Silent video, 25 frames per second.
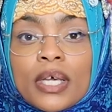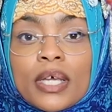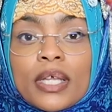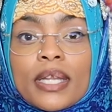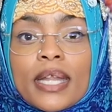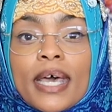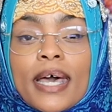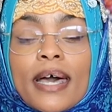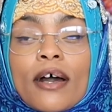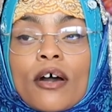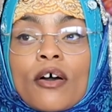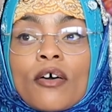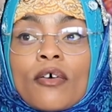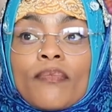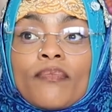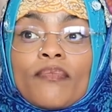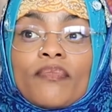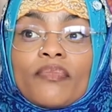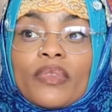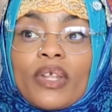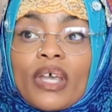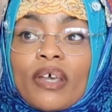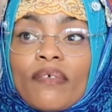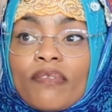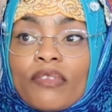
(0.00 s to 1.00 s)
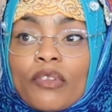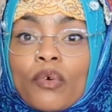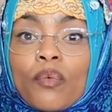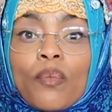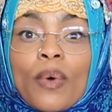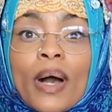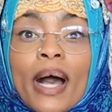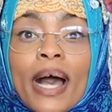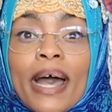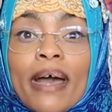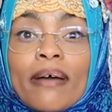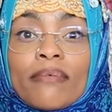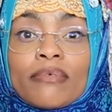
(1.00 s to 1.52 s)
Now, if the
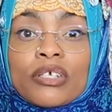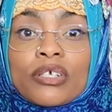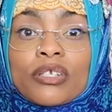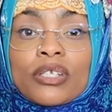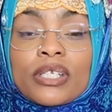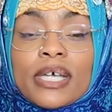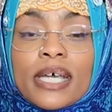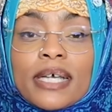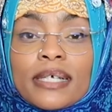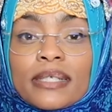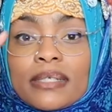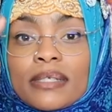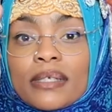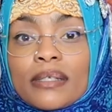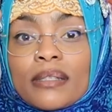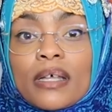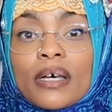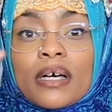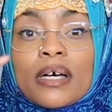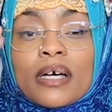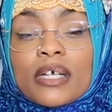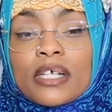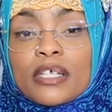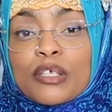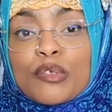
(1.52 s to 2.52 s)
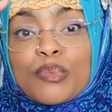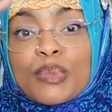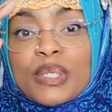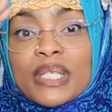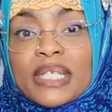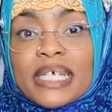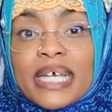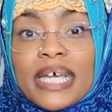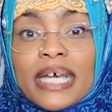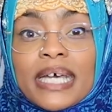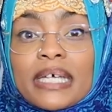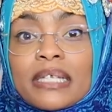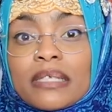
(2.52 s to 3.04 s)
wives are texting the husband
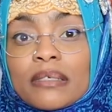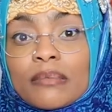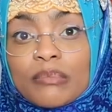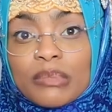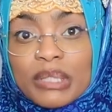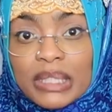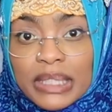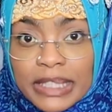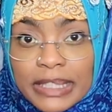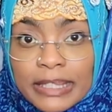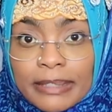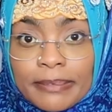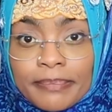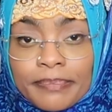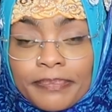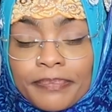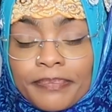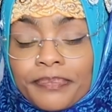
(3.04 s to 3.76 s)
tandemly,